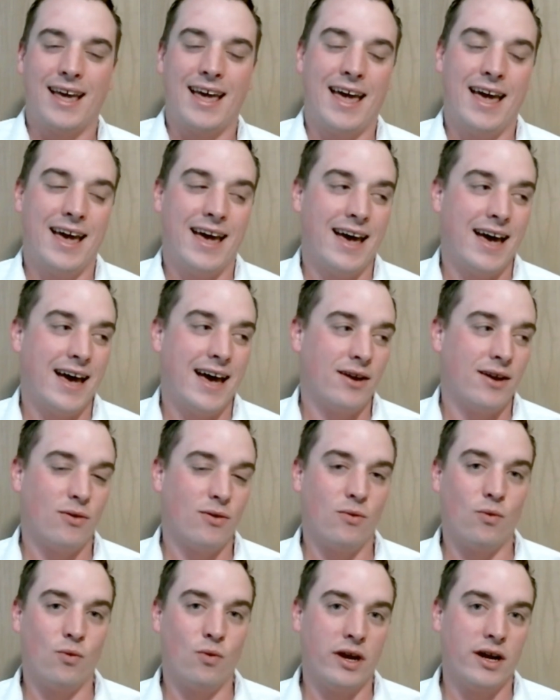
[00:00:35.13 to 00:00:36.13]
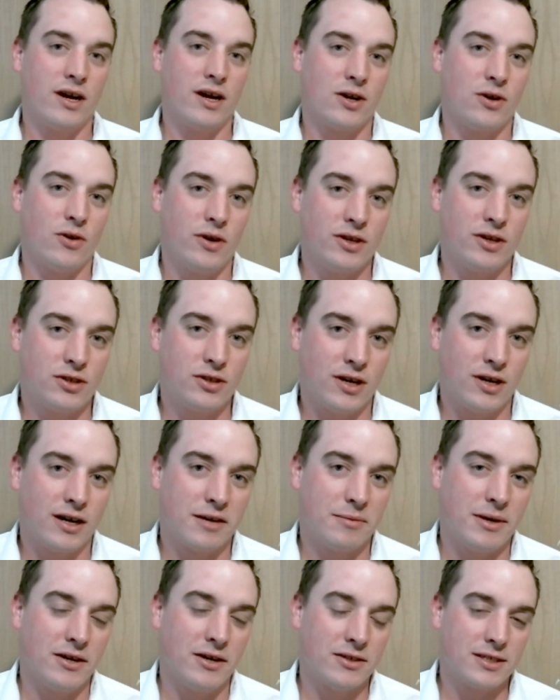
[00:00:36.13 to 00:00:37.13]
And we are going to talk
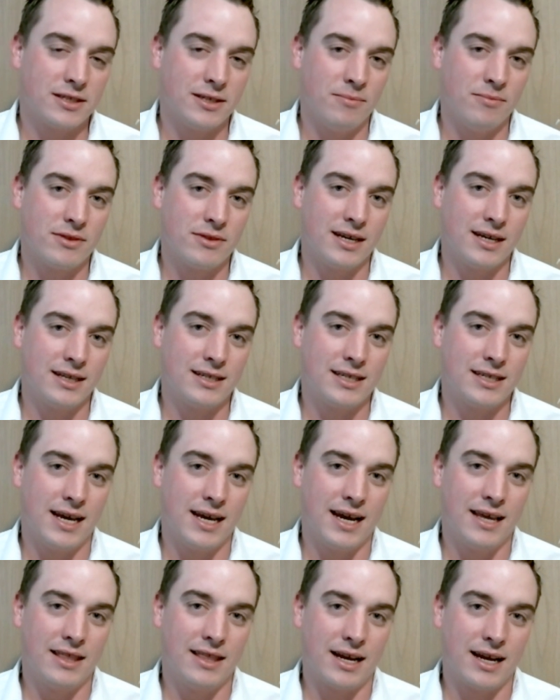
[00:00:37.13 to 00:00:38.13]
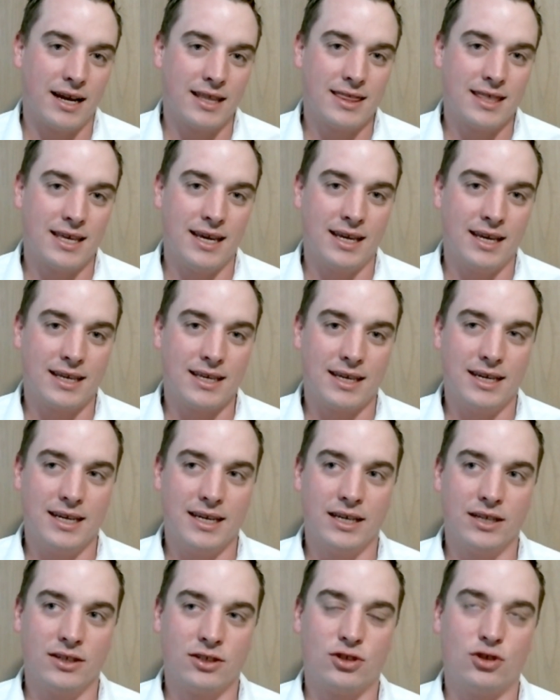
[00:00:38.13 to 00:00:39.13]
about something today that I think
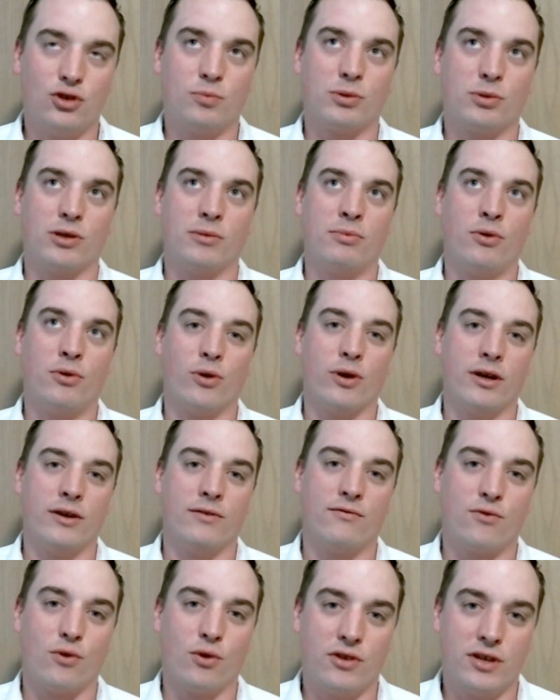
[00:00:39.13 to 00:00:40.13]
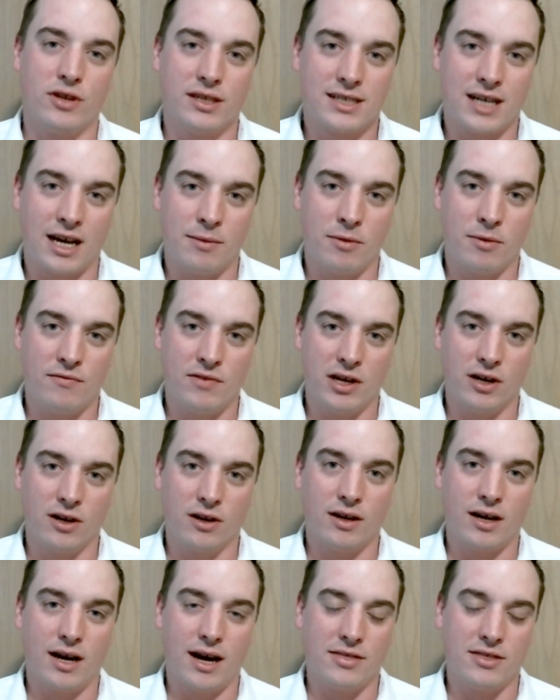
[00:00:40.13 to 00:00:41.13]
is super important for this time of
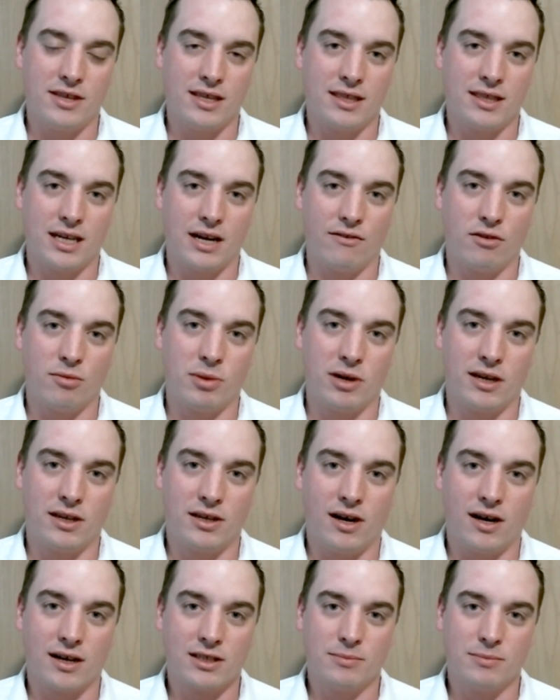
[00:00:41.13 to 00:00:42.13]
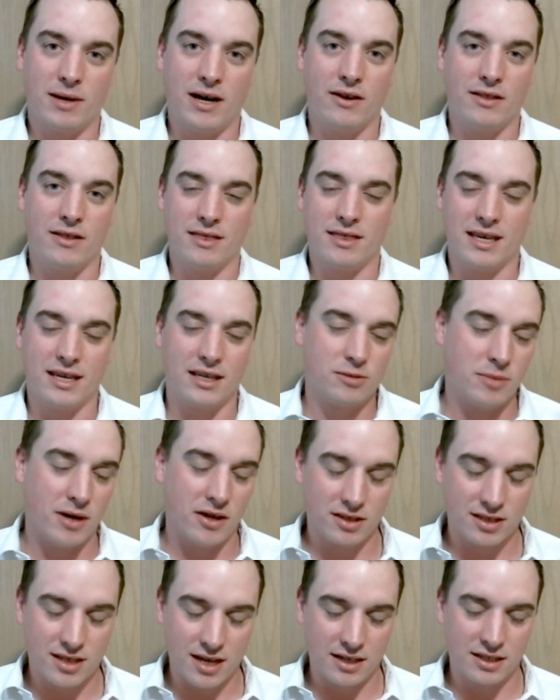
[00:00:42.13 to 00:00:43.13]
year. I think that everybody talks about and thinks about
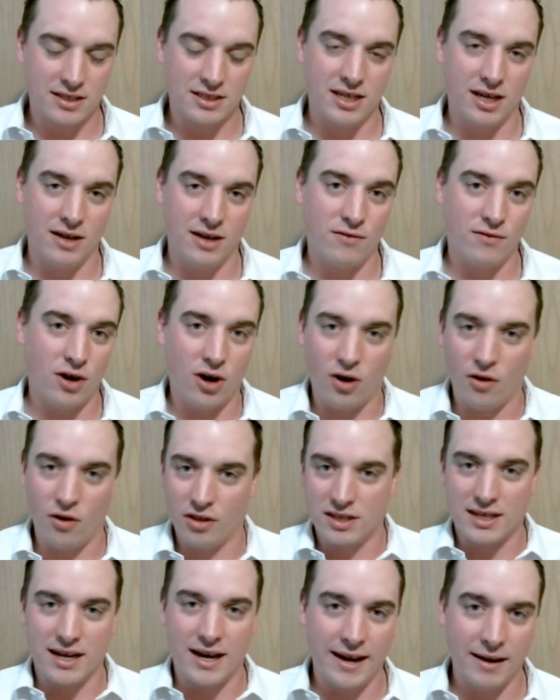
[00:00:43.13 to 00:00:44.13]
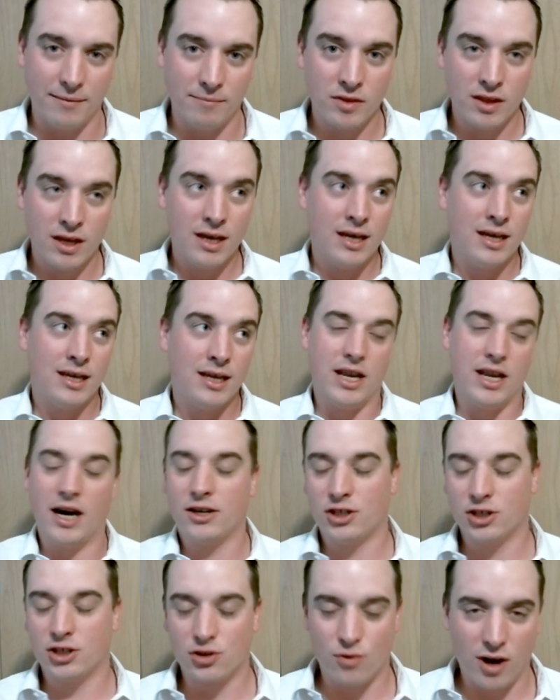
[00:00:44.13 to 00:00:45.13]
this kind of stuff all the time,
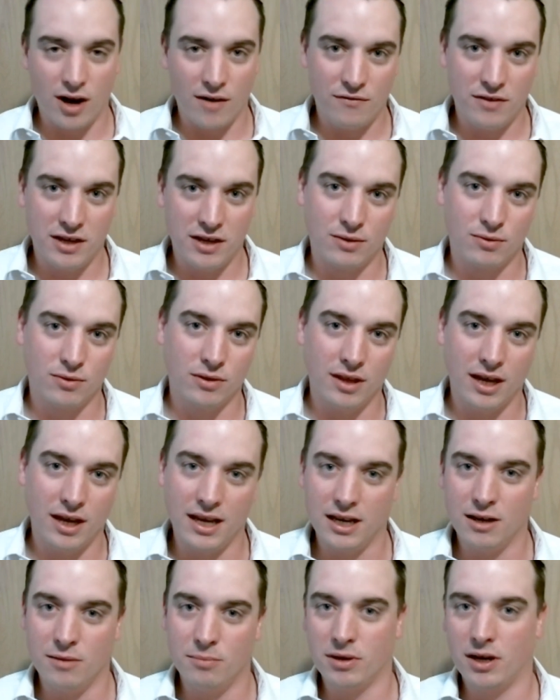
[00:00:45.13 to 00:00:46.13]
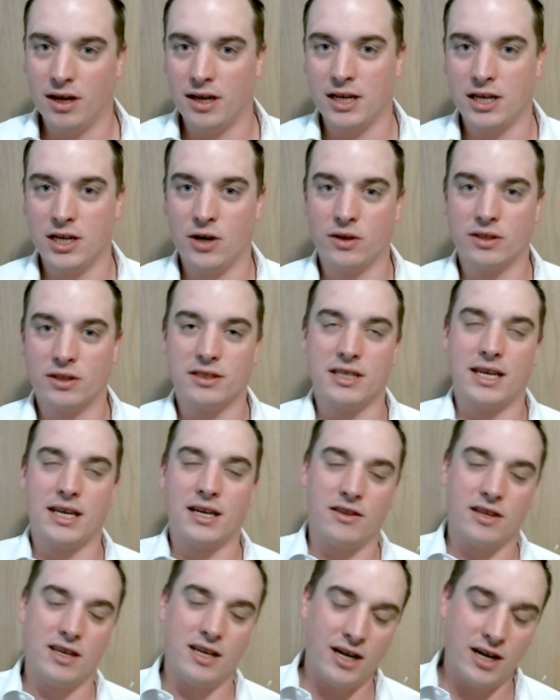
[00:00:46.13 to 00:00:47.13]
not just raw feeding related, but, you know, it's the end
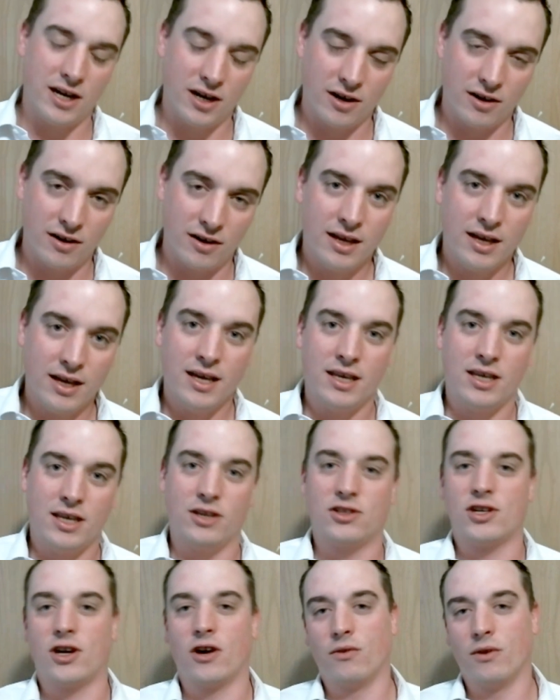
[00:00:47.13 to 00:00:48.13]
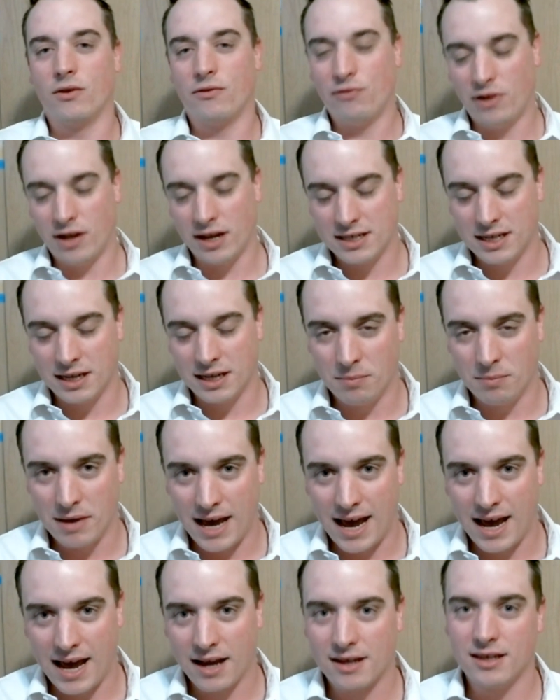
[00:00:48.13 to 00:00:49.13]
of the year. You start reflecting
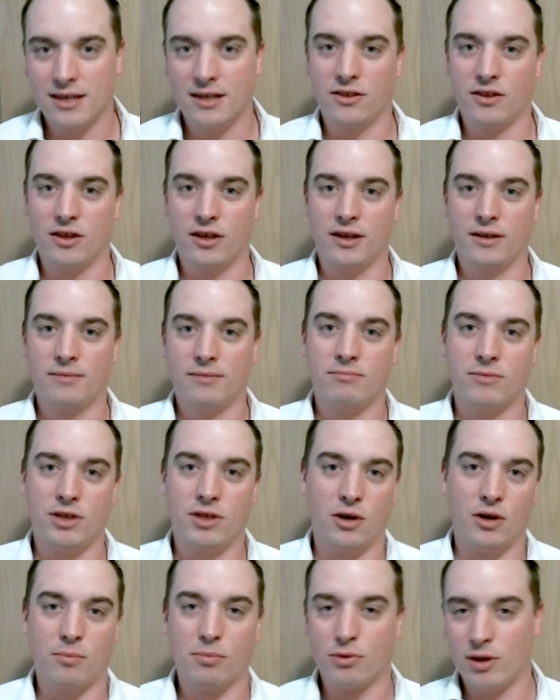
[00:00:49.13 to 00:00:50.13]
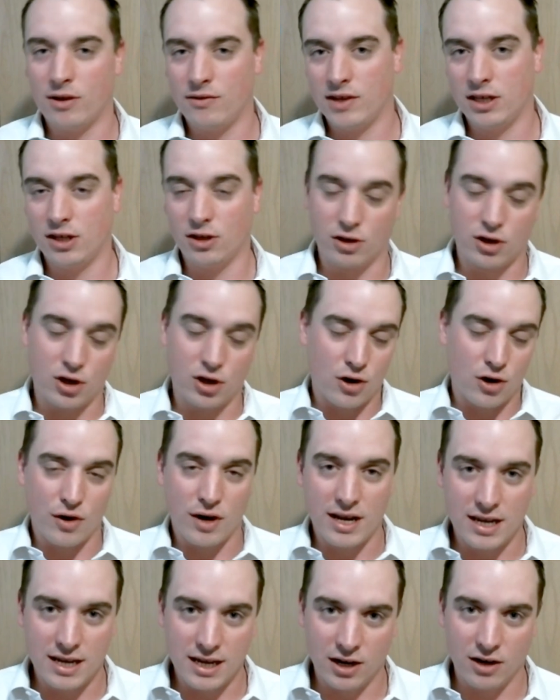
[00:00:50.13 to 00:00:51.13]
back into the, you know, your
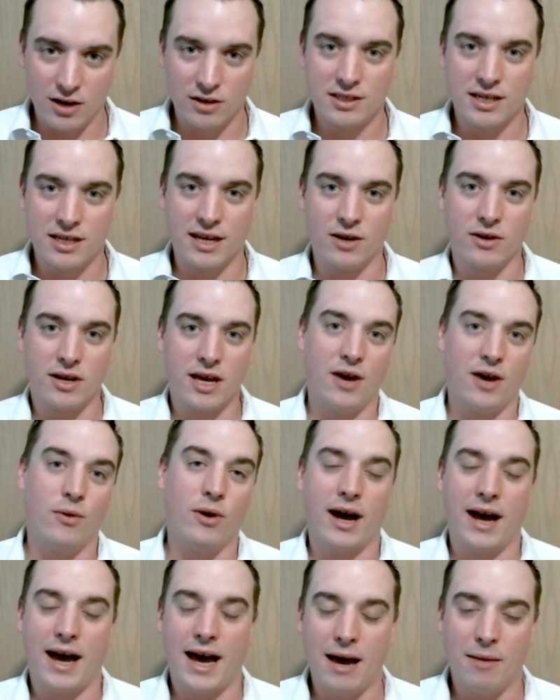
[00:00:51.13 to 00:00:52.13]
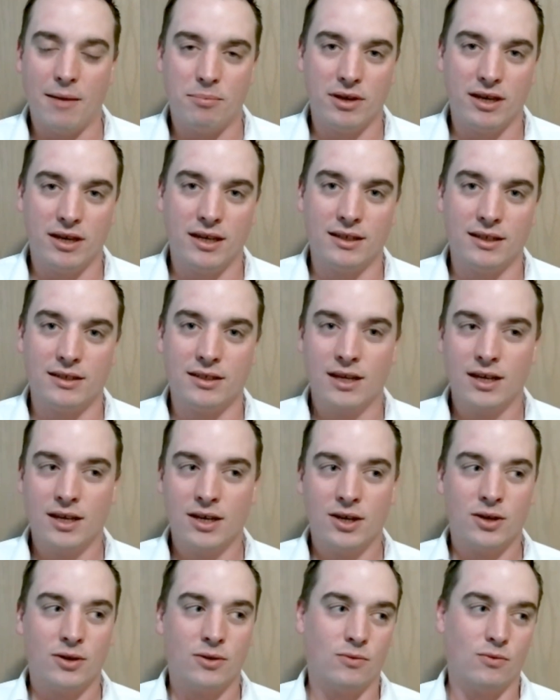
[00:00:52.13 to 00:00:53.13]
current year, saying, okay, what happened?
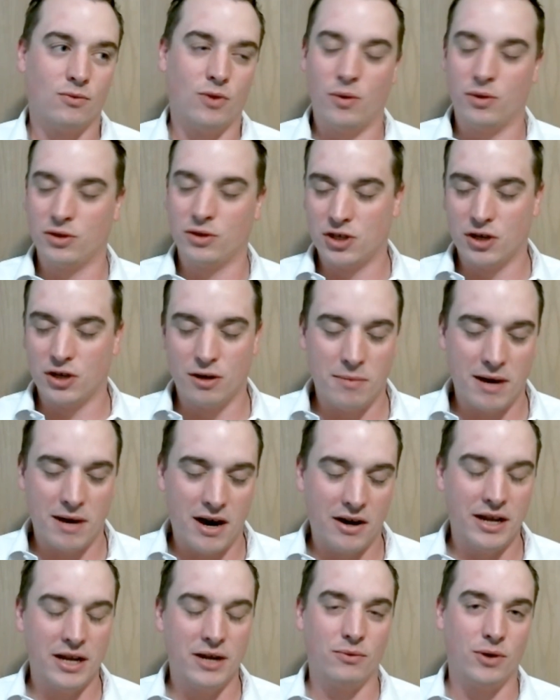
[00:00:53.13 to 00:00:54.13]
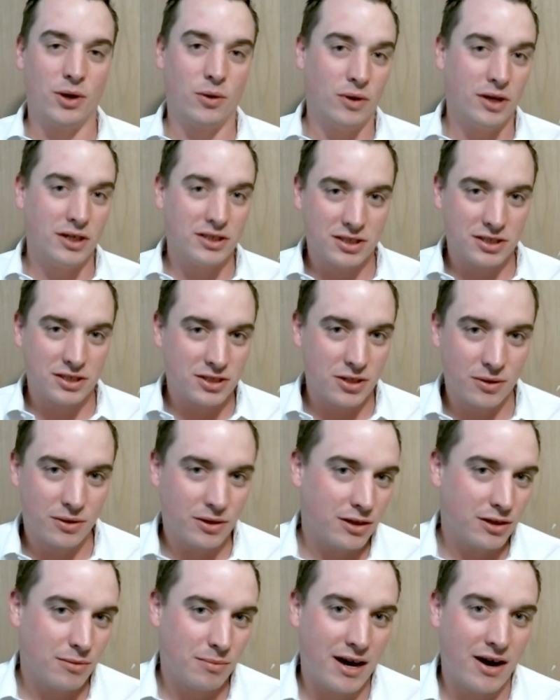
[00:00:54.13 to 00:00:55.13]
What was good about it? What wasn't so
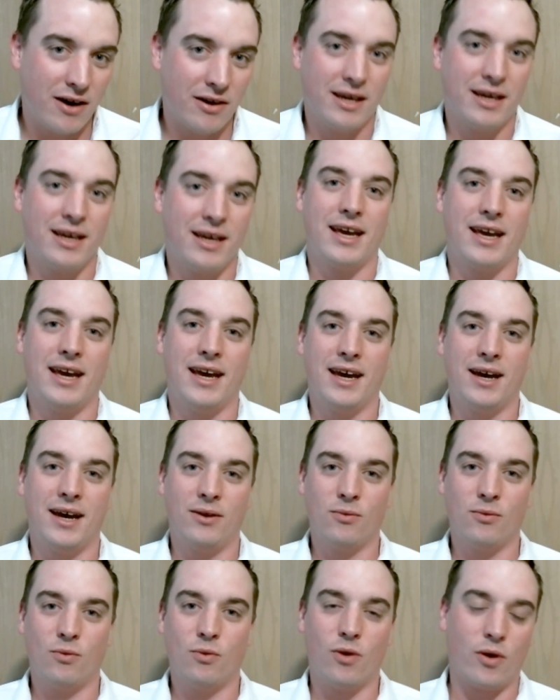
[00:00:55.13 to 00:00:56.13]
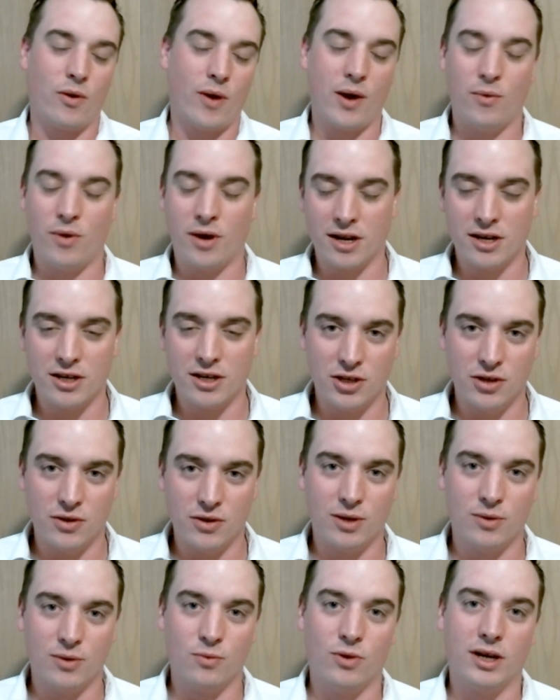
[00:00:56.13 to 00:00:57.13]
good about it? And what do I want to do?
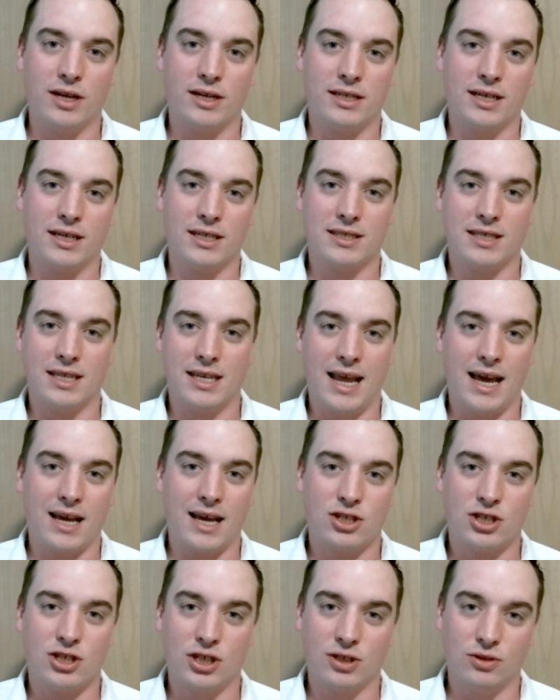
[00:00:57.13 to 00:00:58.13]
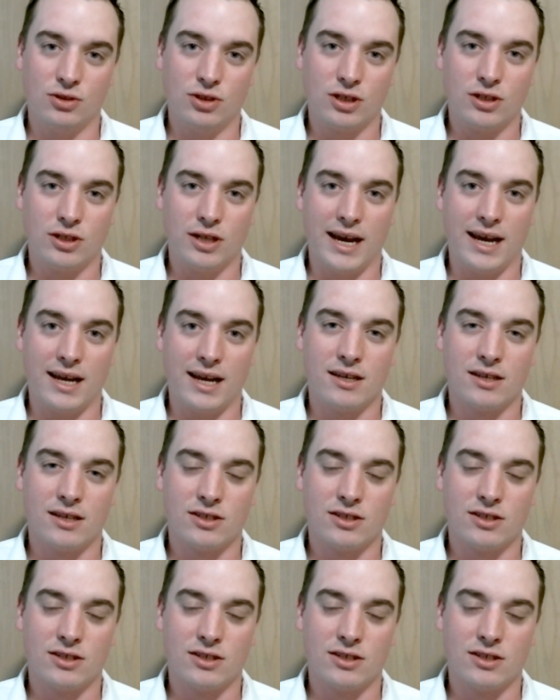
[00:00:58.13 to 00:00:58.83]
And what does the next year look like?